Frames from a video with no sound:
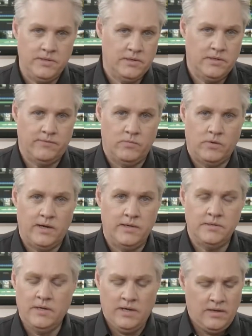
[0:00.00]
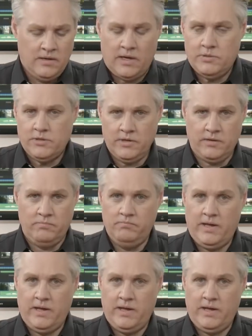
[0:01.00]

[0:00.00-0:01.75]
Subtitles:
use it in different ways. I'm sure they'll